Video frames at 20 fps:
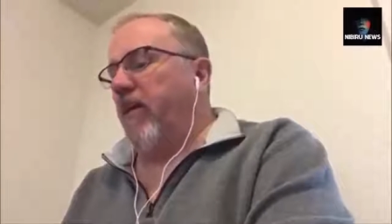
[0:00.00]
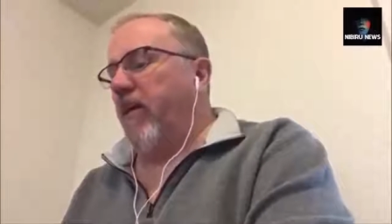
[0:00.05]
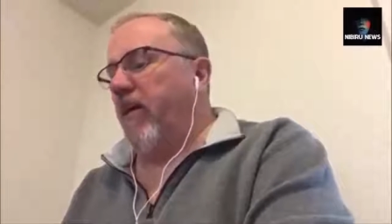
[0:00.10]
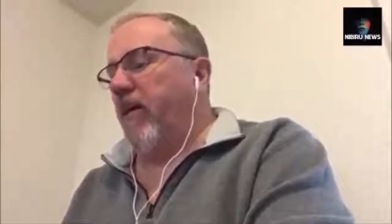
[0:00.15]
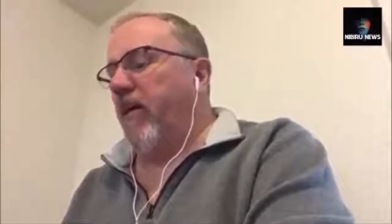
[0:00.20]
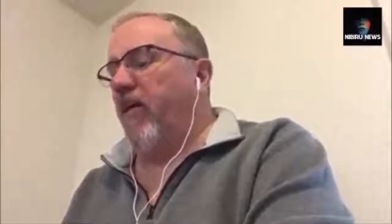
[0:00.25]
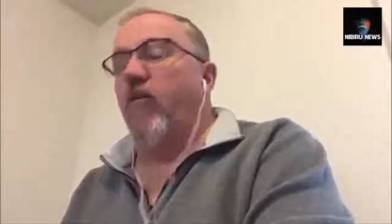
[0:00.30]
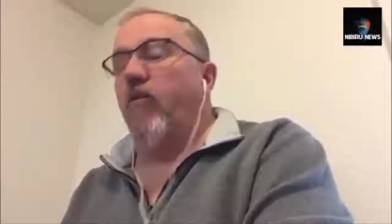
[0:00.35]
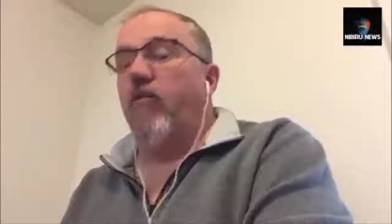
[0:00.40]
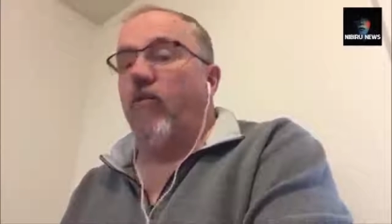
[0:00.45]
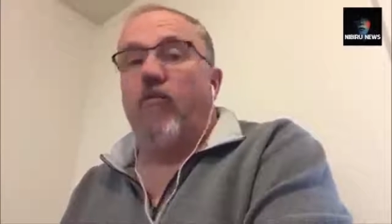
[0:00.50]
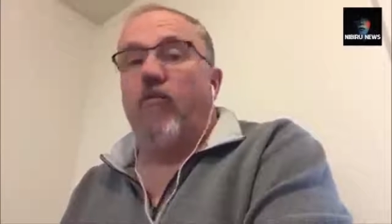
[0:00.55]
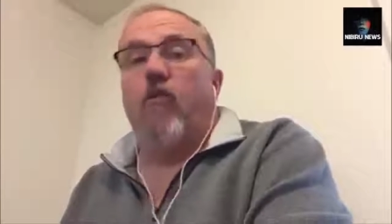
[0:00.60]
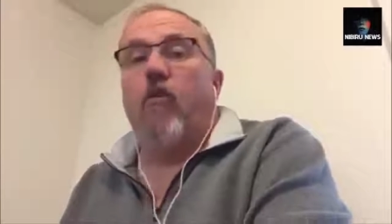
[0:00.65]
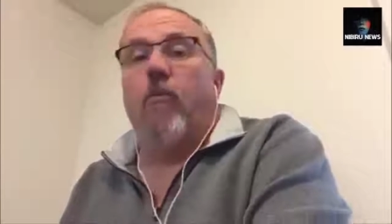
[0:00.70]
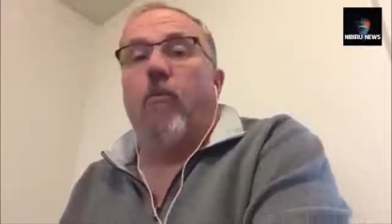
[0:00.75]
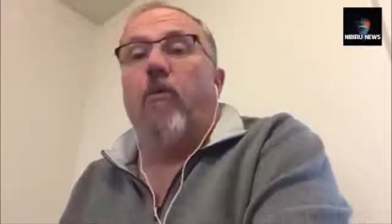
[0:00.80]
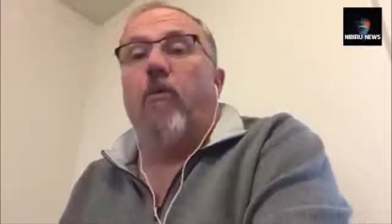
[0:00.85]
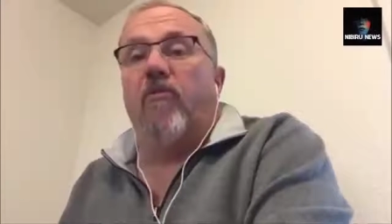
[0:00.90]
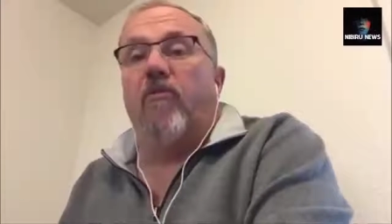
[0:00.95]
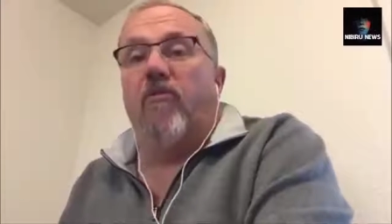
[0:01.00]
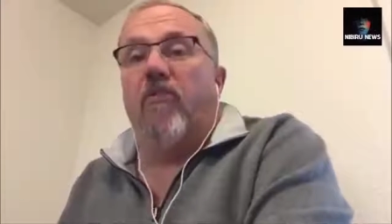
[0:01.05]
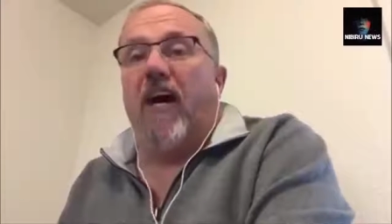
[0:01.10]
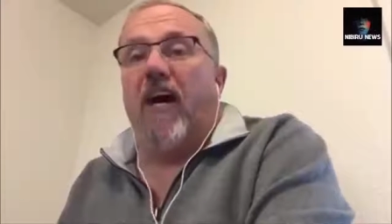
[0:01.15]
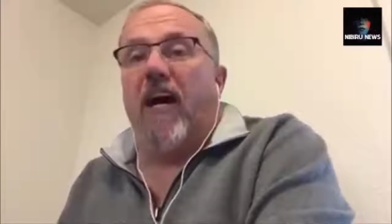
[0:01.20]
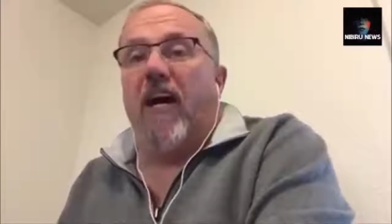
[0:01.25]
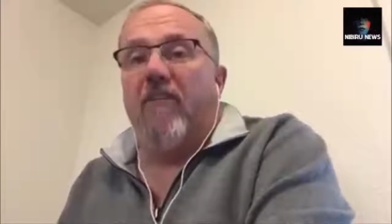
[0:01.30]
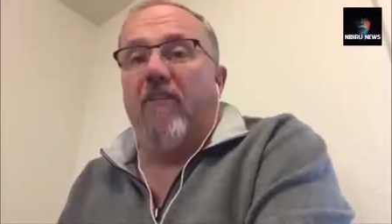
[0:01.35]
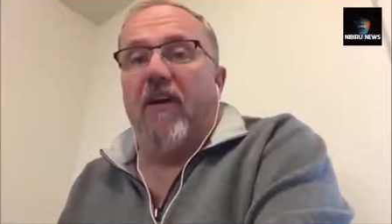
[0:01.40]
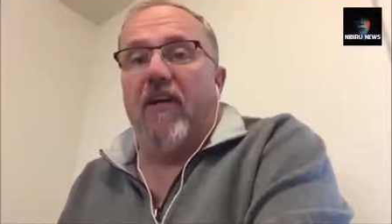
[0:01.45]
uh, over
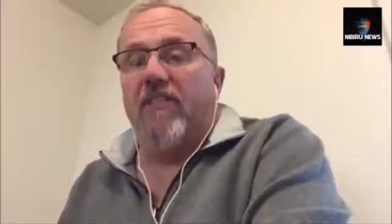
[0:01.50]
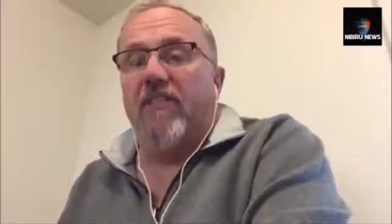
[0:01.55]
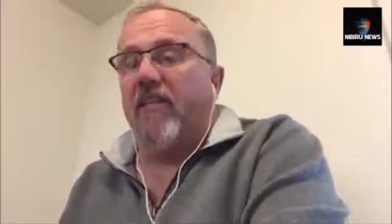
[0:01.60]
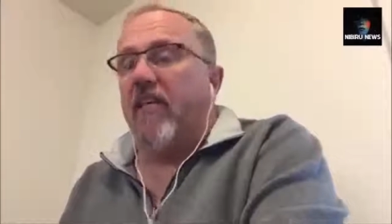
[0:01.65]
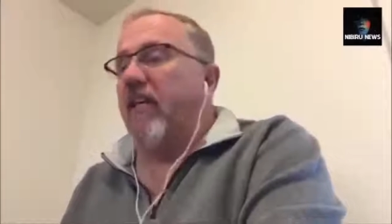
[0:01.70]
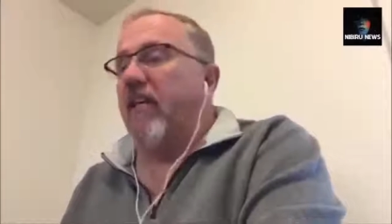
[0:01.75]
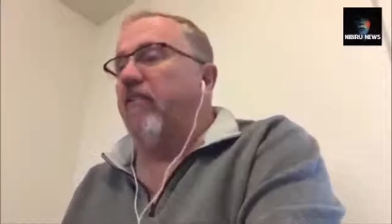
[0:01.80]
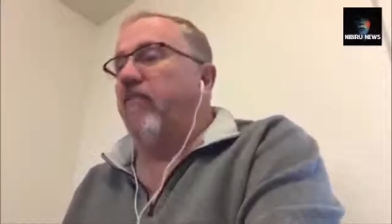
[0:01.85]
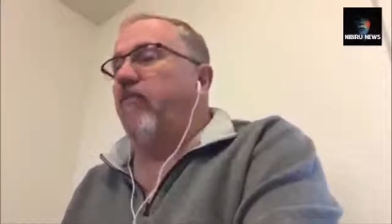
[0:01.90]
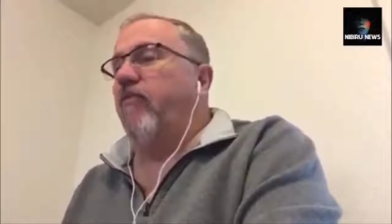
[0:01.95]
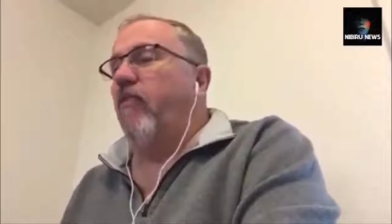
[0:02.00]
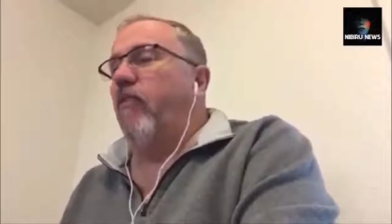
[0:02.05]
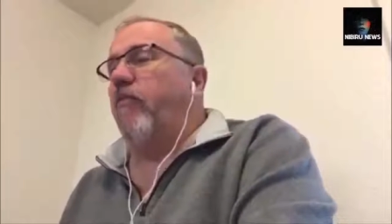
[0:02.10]
4.5. How's that?